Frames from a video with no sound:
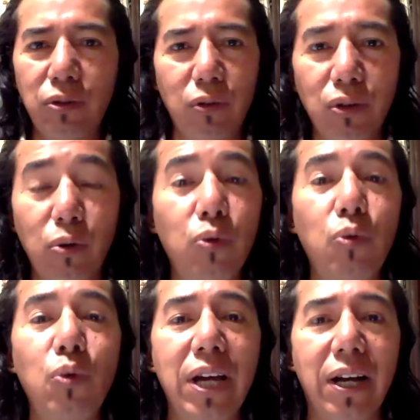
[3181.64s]
don't know who
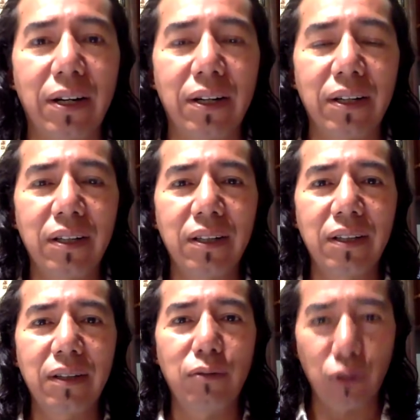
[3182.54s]
we are
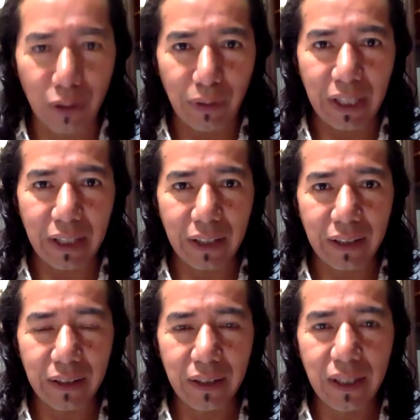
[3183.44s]
for the beginning.
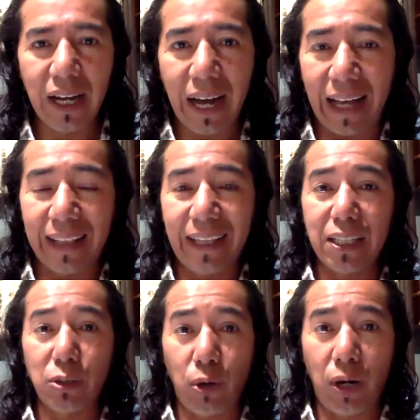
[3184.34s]
And
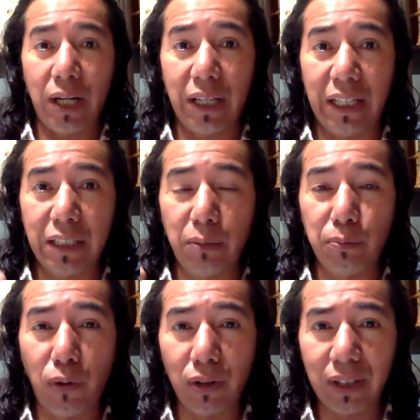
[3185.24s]
that's why it's
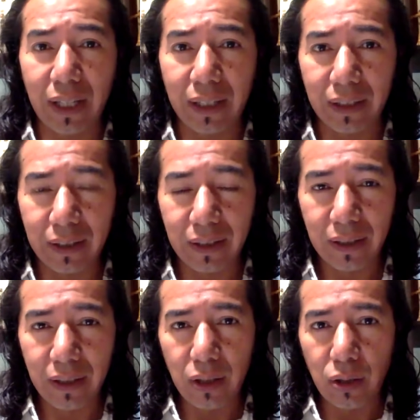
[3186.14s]
important
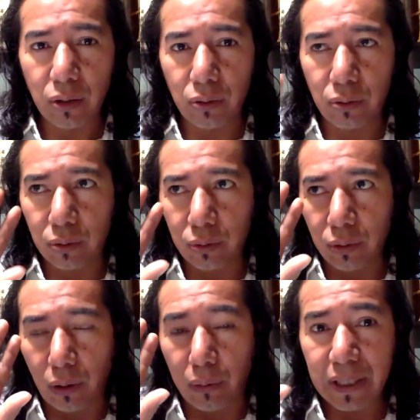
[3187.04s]

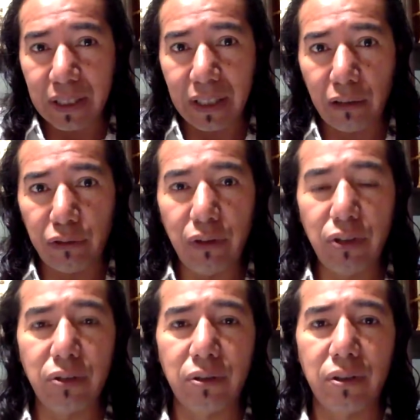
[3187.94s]
to oversee the
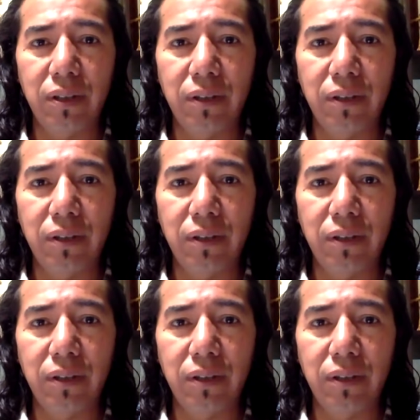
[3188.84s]
future,